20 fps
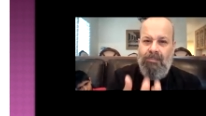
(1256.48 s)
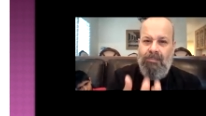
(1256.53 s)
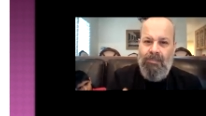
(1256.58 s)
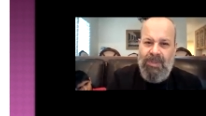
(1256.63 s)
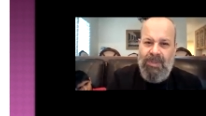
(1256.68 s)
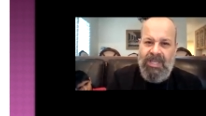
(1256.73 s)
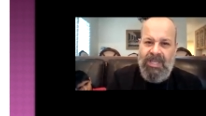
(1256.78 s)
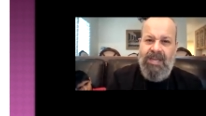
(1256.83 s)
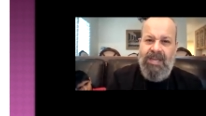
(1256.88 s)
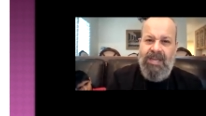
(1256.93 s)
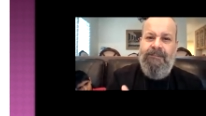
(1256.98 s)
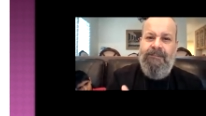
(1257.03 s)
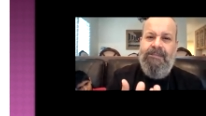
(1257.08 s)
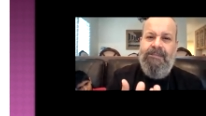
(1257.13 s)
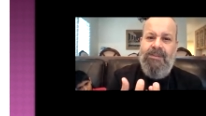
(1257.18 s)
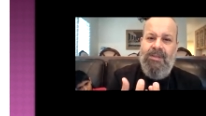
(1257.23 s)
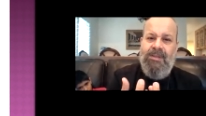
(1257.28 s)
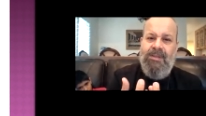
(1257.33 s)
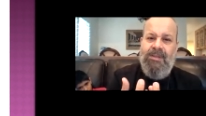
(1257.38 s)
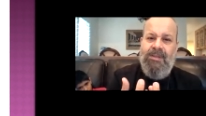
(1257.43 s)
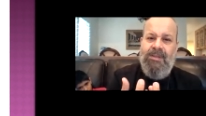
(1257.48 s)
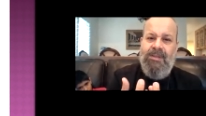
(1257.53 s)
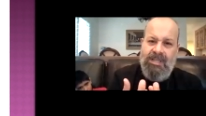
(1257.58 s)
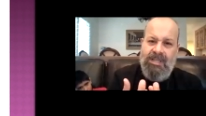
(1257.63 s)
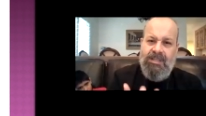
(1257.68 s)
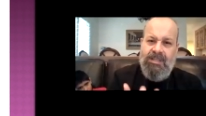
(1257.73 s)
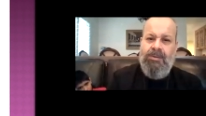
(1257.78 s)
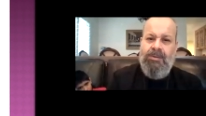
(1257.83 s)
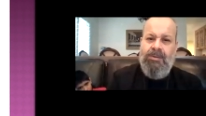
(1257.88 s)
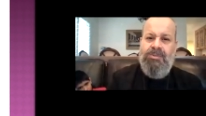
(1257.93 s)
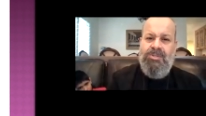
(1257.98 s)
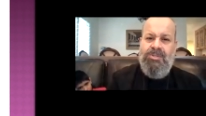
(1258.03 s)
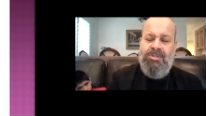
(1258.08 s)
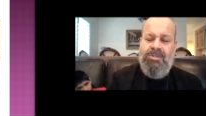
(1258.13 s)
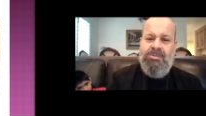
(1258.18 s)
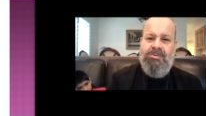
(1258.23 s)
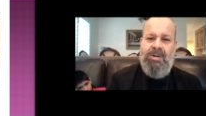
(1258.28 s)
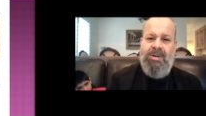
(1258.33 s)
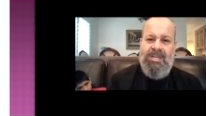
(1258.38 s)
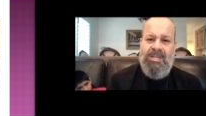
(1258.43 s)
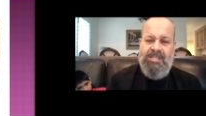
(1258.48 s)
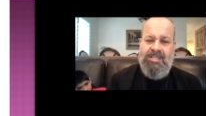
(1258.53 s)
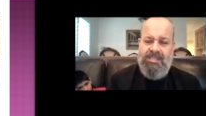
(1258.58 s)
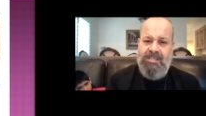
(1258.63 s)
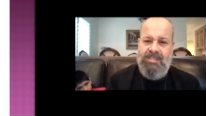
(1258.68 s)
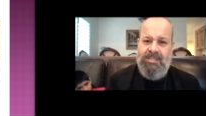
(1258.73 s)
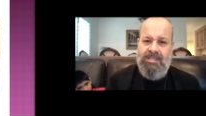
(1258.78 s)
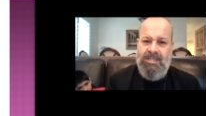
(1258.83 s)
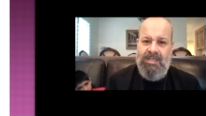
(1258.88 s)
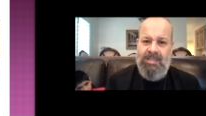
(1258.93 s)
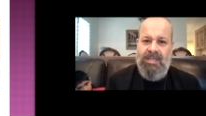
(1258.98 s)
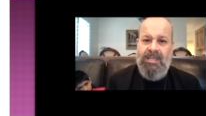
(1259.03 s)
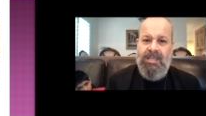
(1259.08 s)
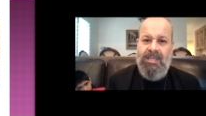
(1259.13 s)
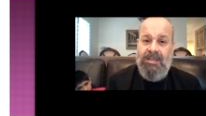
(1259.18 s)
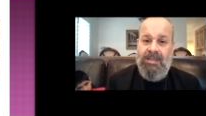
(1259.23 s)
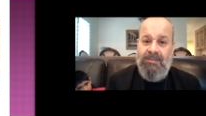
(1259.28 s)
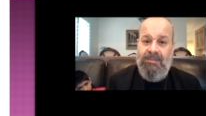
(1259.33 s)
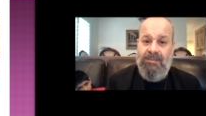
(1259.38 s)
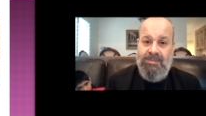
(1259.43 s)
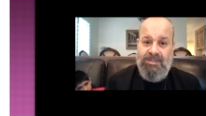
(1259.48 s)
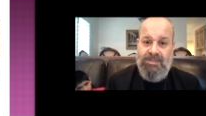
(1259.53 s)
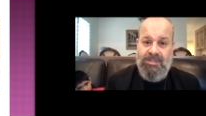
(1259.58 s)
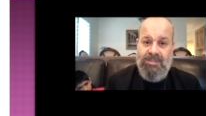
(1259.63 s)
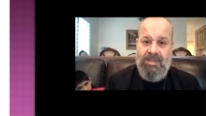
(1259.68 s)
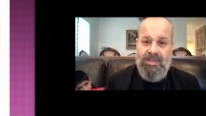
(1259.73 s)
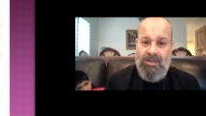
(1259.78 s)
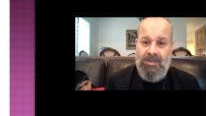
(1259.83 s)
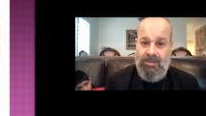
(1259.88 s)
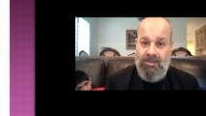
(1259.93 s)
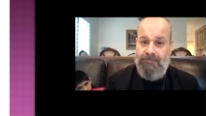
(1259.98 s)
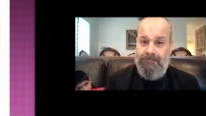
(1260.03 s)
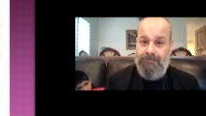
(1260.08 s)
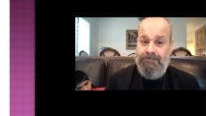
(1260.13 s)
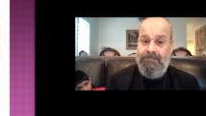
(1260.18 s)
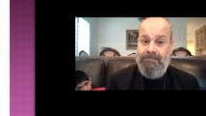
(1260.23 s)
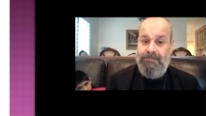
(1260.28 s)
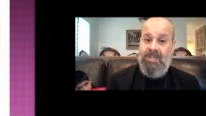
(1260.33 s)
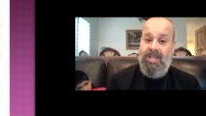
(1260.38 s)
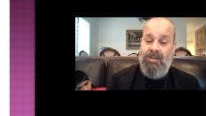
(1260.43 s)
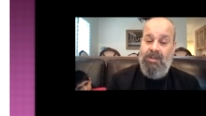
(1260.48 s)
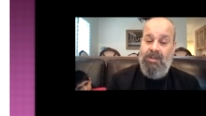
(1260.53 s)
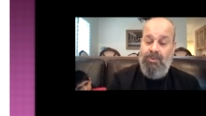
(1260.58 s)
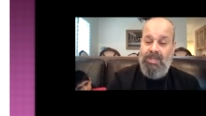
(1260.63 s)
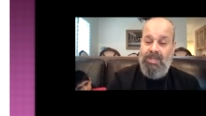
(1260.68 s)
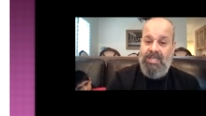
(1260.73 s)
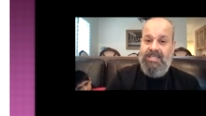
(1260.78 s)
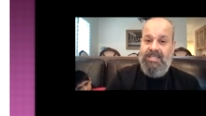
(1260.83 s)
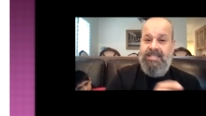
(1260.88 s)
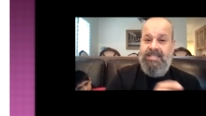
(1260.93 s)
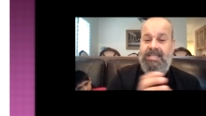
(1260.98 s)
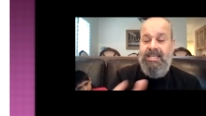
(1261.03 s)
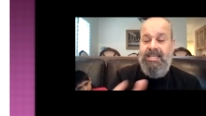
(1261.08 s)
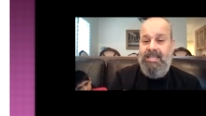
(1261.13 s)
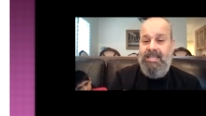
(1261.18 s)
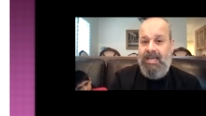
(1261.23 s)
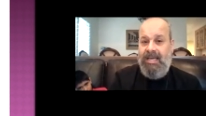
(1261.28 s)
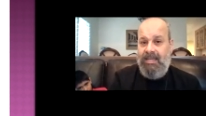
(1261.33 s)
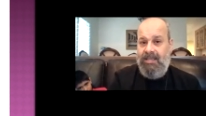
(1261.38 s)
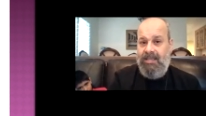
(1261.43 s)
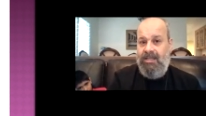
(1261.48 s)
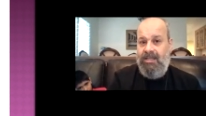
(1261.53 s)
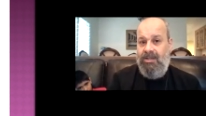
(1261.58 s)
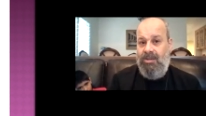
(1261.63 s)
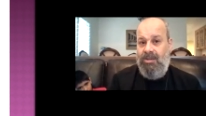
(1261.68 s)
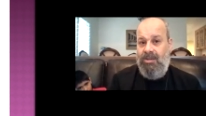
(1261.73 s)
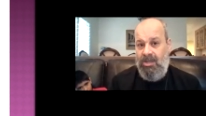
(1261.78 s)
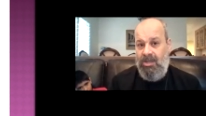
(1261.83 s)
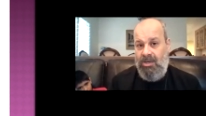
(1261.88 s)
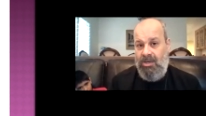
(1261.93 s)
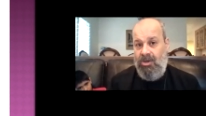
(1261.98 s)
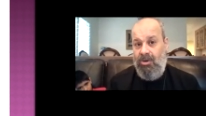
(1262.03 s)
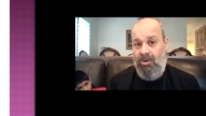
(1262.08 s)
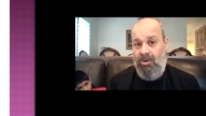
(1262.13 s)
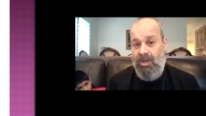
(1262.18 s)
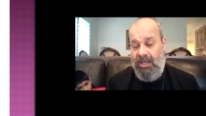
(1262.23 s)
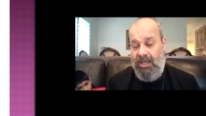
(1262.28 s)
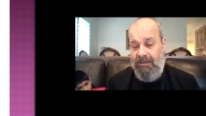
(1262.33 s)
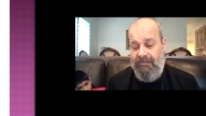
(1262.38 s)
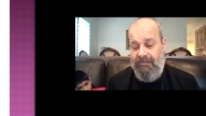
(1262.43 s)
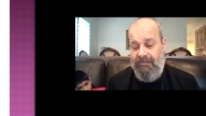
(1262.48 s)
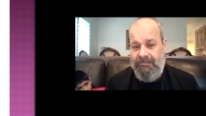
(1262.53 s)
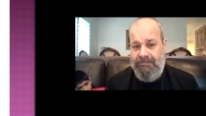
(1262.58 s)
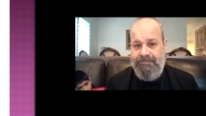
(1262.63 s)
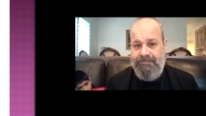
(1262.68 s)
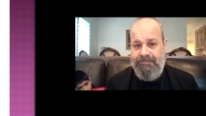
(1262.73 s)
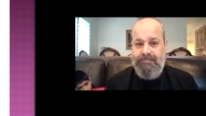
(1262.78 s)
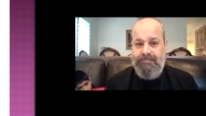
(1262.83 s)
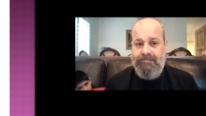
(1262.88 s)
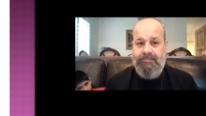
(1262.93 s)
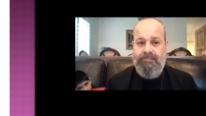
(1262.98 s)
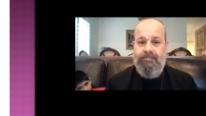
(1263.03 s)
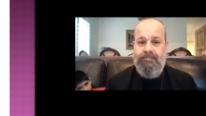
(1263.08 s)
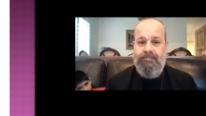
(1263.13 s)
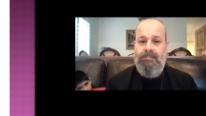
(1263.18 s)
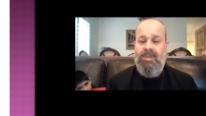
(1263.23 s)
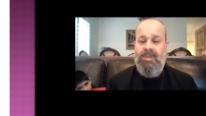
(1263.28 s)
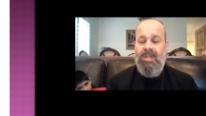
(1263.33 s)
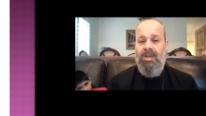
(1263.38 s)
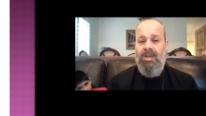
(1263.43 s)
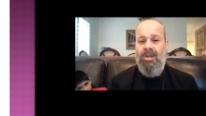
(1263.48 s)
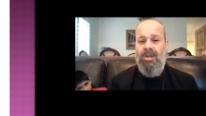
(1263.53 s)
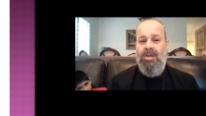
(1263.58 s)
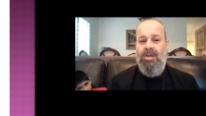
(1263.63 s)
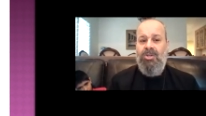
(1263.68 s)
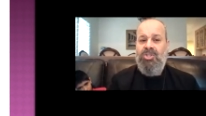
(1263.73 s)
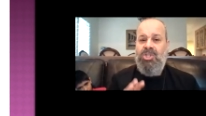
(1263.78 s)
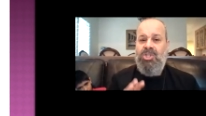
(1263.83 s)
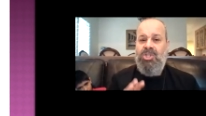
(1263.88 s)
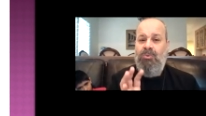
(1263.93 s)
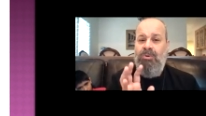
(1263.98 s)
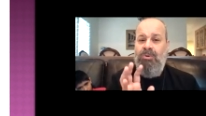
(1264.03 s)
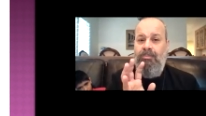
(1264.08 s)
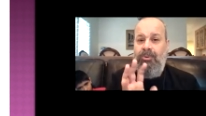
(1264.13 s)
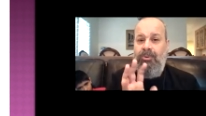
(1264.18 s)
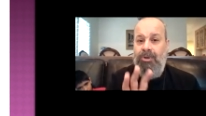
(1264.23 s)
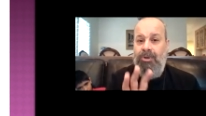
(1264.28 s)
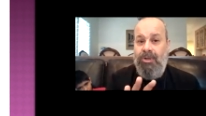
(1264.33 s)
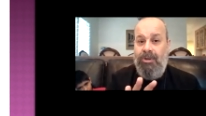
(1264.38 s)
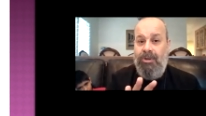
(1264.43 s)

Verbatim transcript: the gift that the Lord Jesus Christ gives her. And we can see that in, in her life. So we put